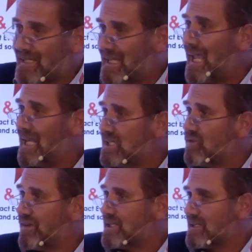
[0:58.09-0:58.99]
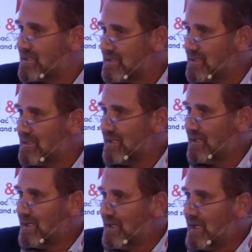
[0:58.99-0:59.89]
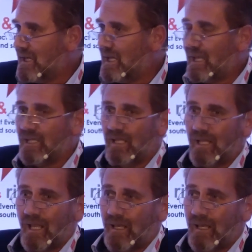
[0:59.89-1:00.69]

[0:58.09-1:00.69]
scale is of essence. And